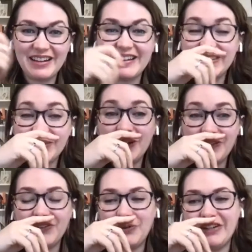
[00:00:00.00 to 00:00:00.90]
yeah,
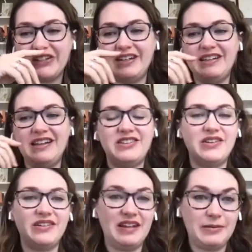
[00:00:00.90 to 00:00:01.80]
it's a wonderful question.
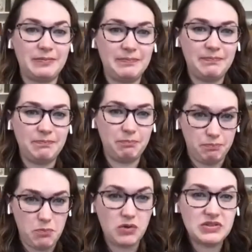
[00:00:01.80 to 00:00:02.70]
And the answer is like
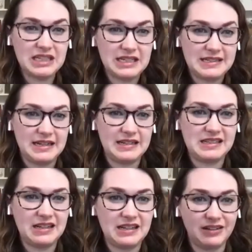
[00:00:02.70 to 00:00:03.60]

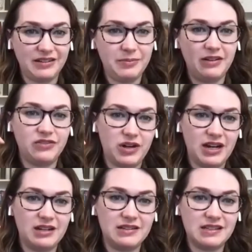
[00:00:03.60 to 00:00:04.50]
mostly cis, a little
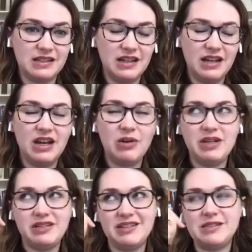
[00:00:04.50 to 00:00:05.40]
bit of trans.
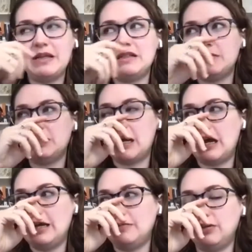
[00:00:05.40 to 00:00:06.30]
We did spend
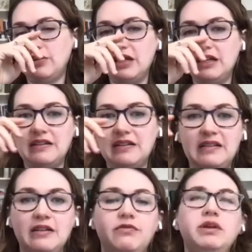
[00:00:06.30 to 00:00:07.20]
some time
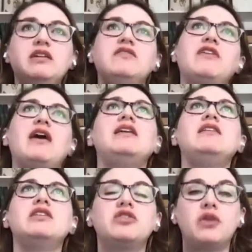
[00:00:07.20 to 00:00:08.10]
looking to see if we could
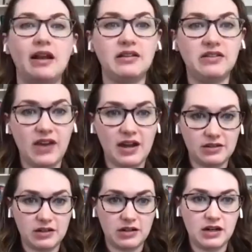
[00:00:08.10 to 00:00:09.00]
find the
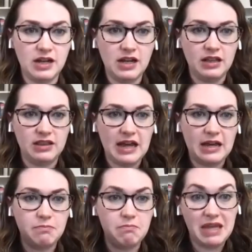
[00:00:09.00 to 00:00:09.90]
trans factor
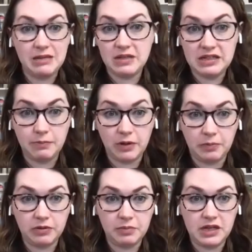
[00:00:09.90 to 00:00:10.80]
that maybe
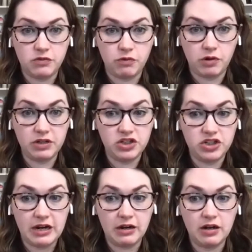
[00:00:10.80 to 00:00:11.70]
deep purple and
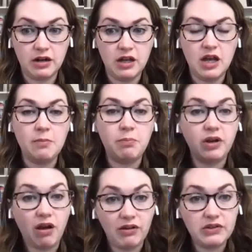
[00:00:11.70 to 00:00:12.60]
pH4 would share,
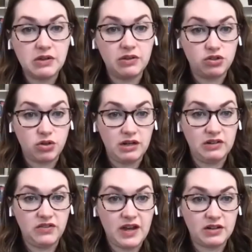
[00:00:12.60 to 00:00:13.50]
but also
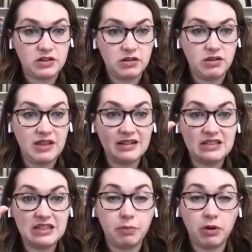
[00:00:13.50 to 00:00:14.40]
the trans
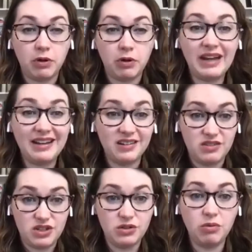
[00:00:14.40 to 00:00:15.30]
factor that deep purple
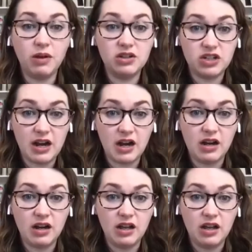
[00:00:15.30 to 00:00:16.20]
and AN2 would
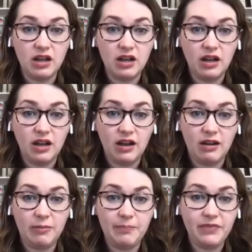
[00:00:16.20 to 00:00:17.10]
share.
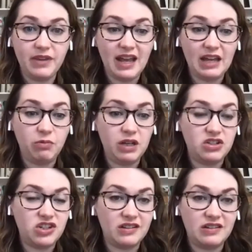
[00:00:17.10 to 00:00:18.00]
And
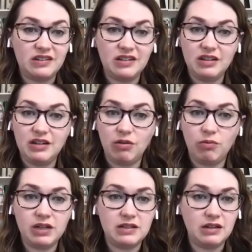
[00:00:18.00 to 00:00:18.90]
we just,
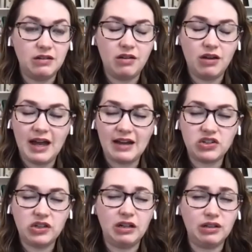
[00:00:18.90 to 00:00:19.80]
we did
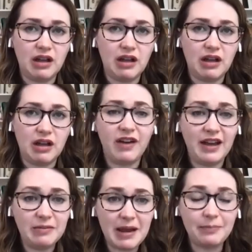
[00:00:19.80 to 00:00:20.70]
actually a
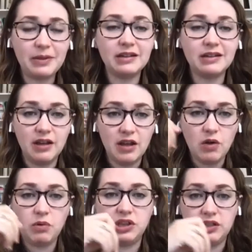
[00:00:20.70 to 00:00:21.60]
lot of fine
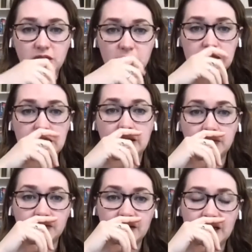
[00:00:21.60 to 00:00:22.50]
mapping with the
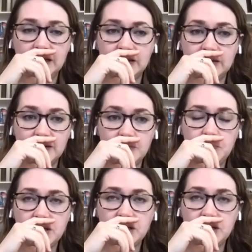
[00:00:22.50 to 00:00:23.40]
QTLs,
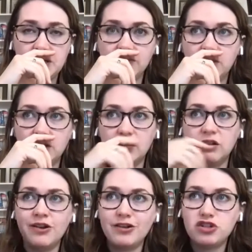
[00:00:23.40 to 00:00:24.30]
and because
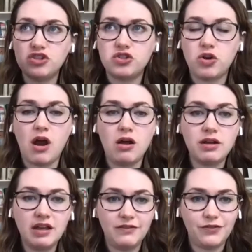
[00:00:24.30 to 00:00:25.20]
of the
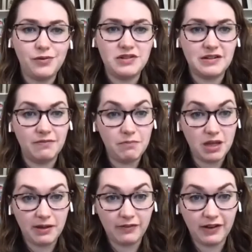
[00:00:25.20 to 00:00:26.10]
strong
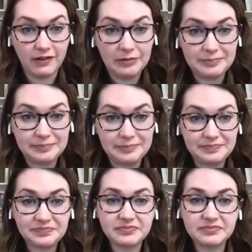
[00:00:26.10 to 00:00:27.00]
influence of
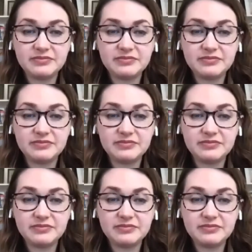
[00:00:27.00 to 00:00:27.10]
NIB-FL,